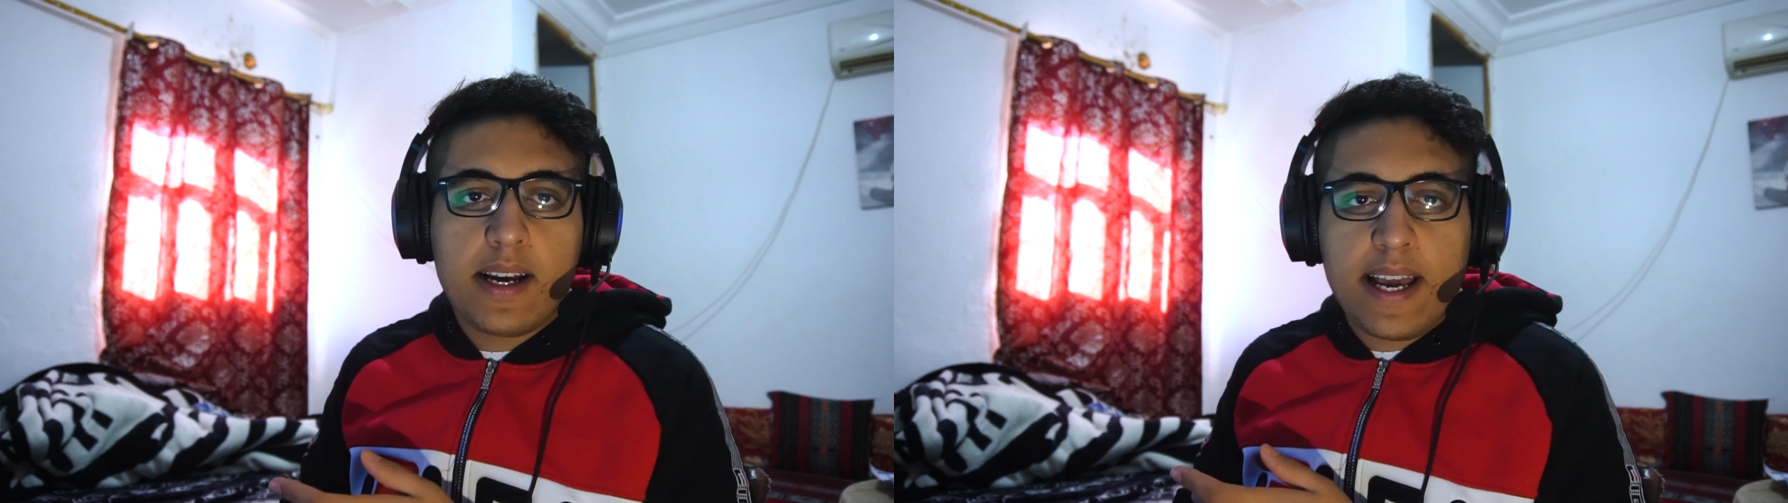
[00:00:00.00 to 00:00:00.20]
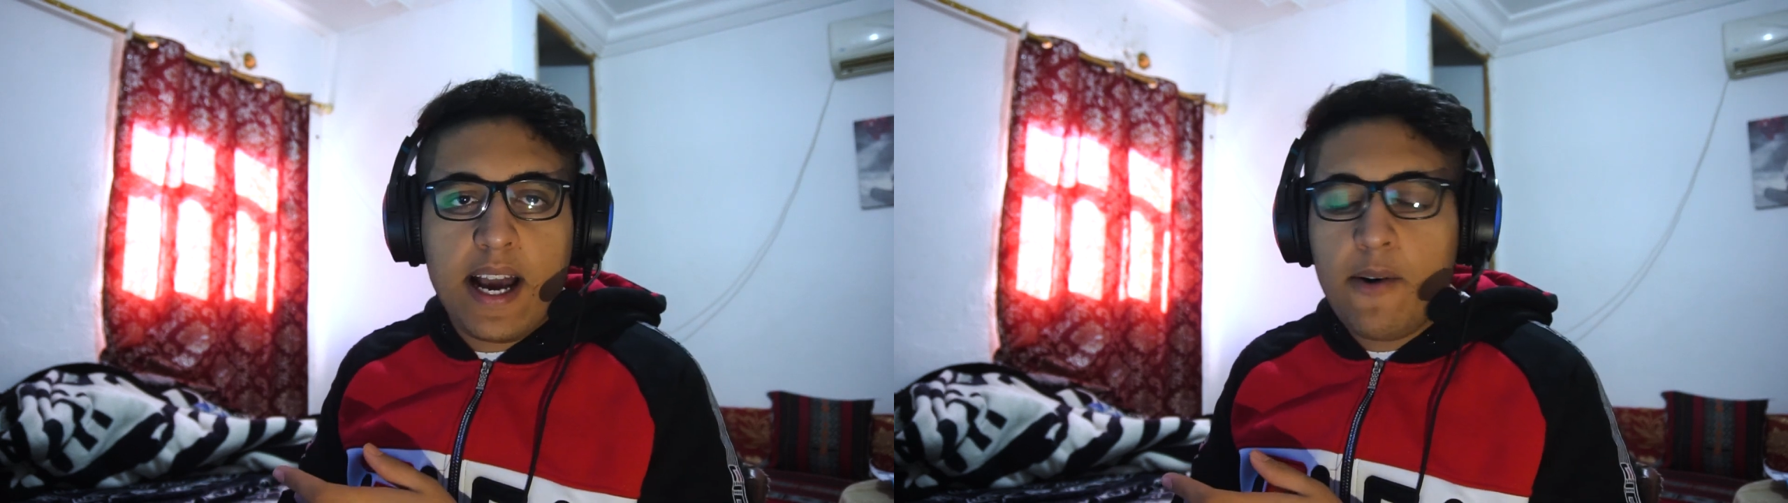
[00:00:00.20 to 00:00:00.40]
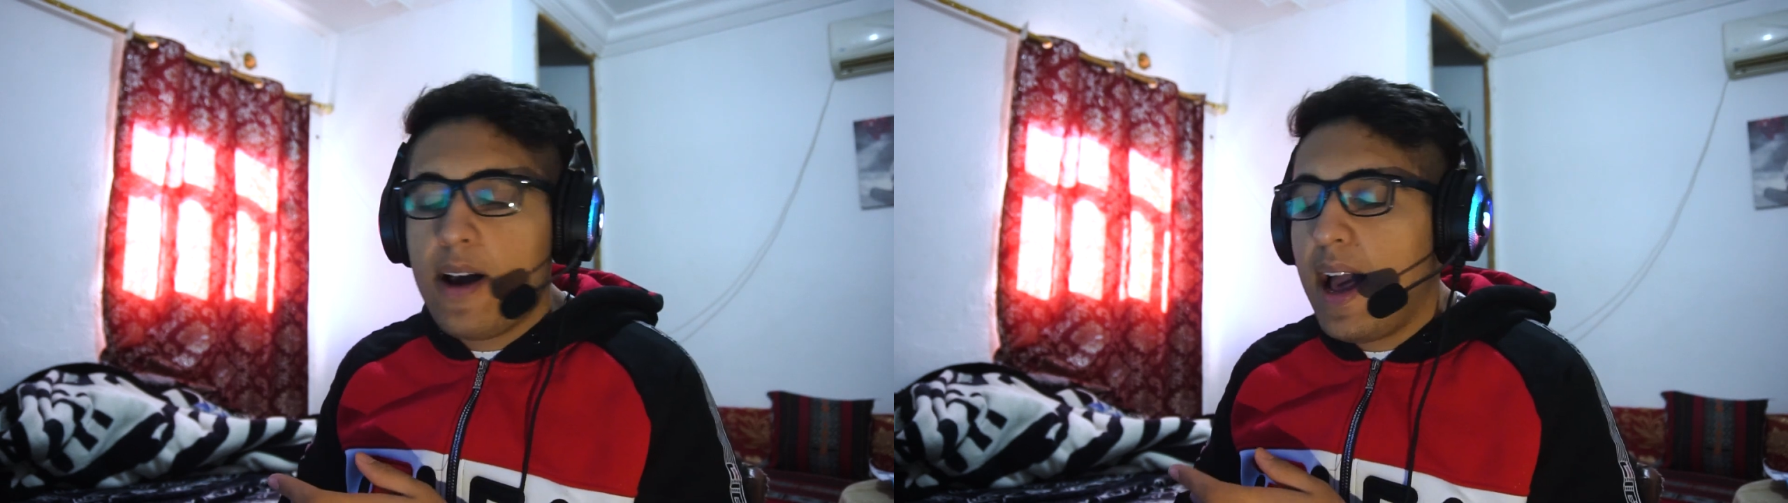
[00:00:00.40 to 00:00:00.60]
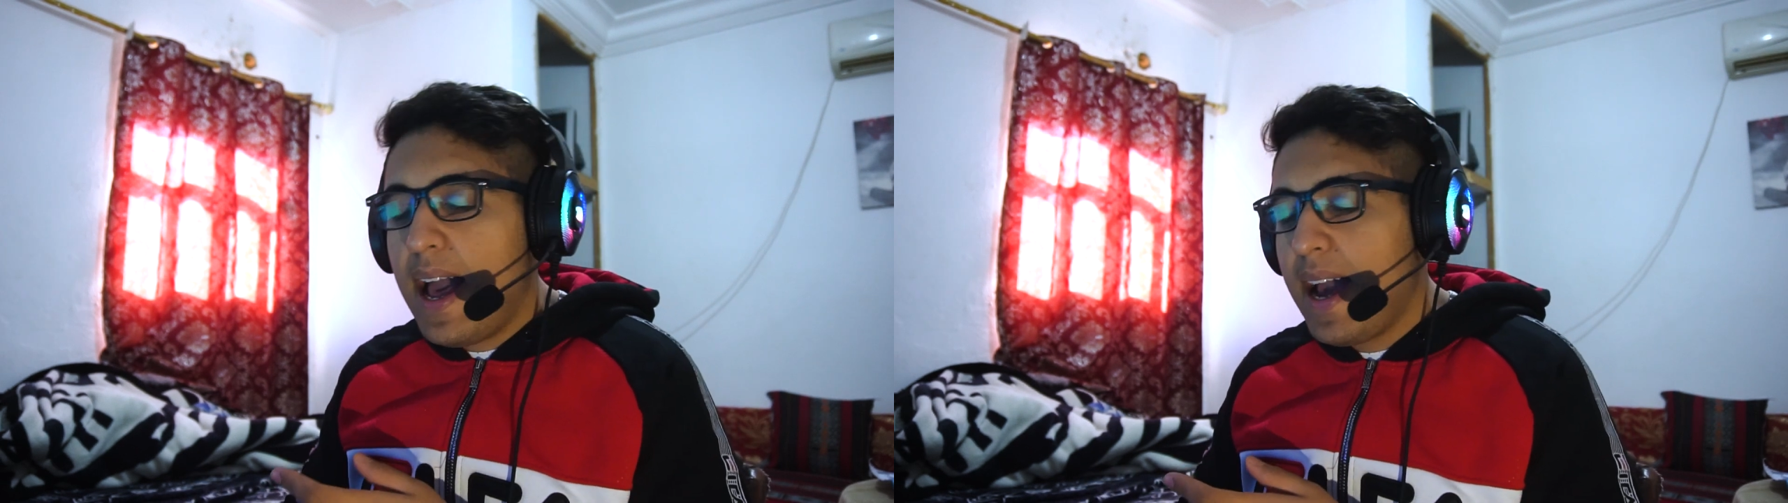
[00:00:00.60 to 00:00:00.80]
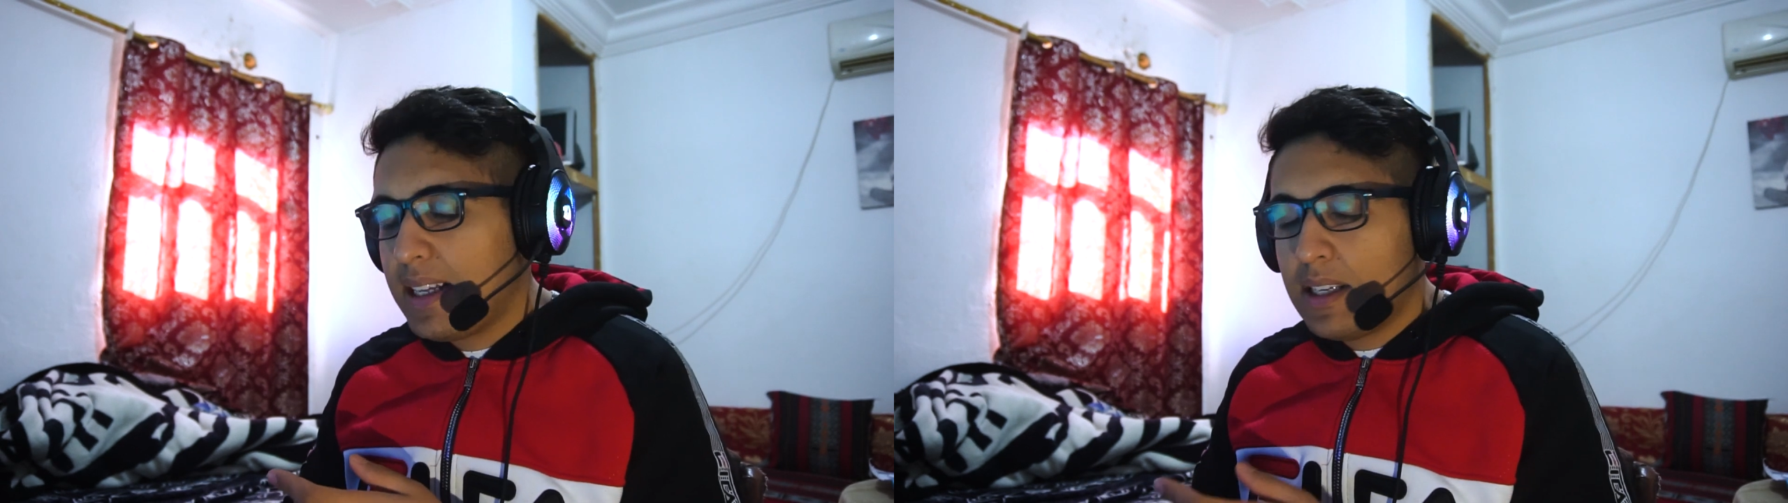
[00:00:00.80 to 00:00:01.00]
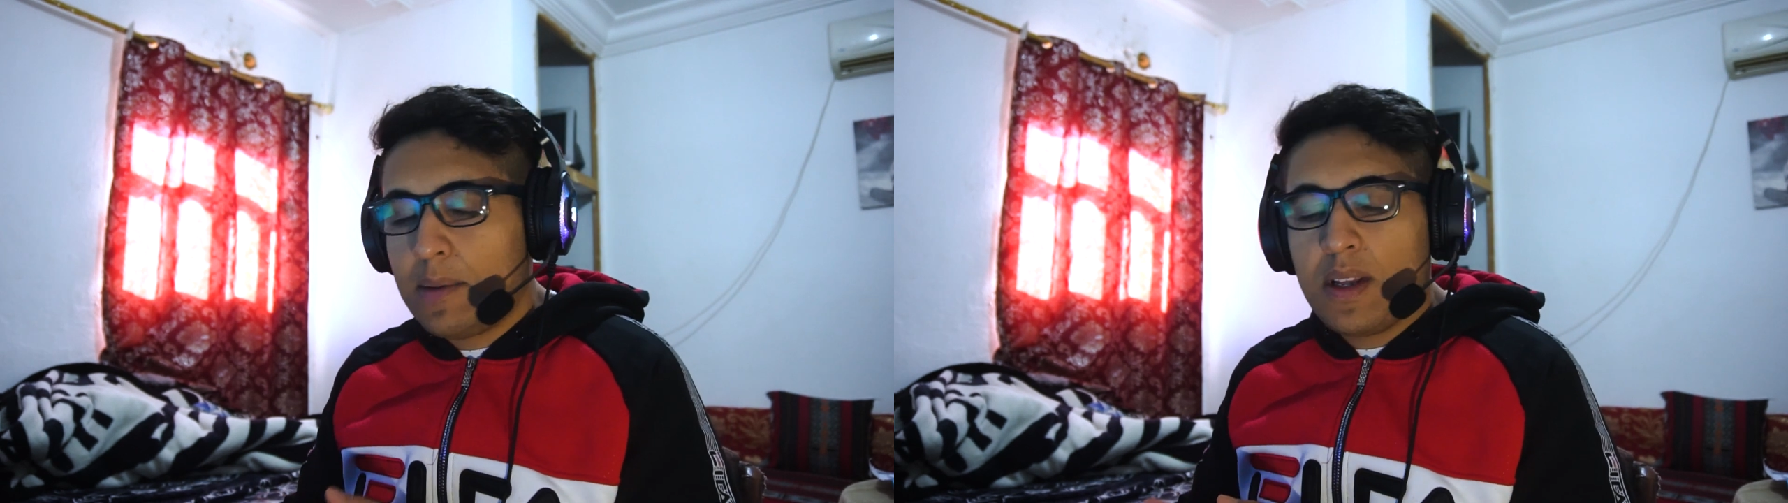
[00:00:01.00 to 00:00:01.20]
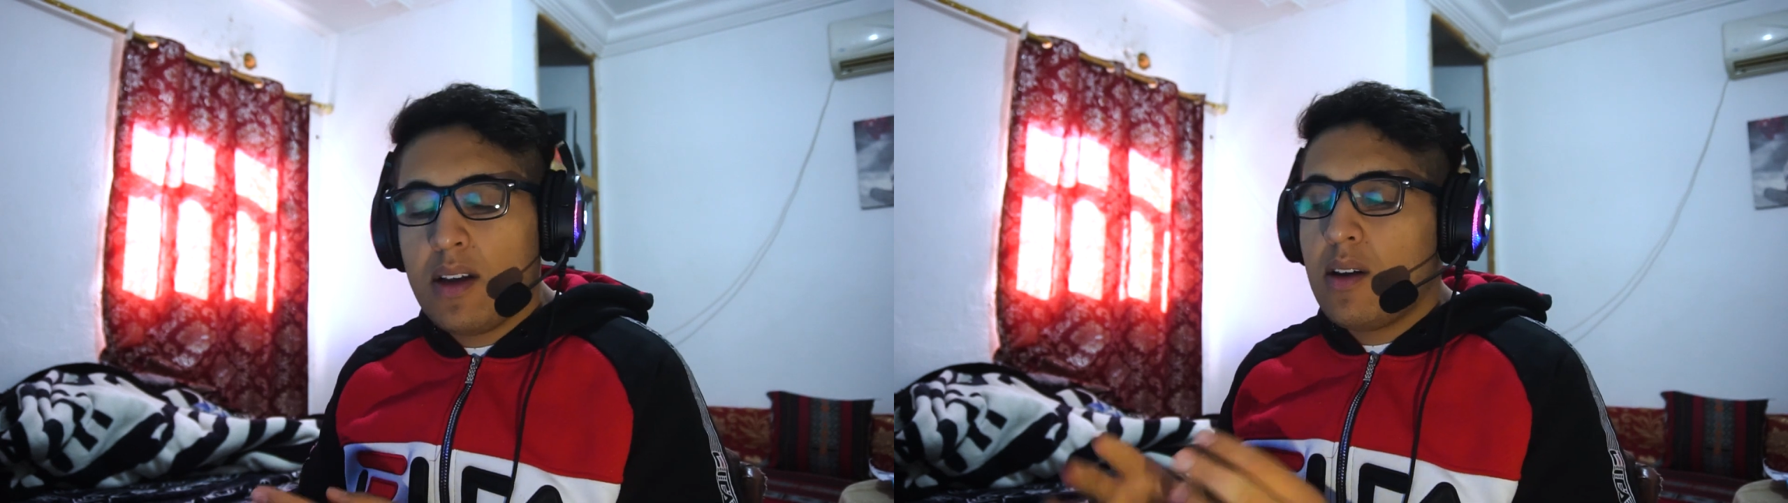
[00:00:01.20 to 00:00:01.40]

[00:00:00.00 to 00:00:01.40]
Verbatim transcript: account hacked.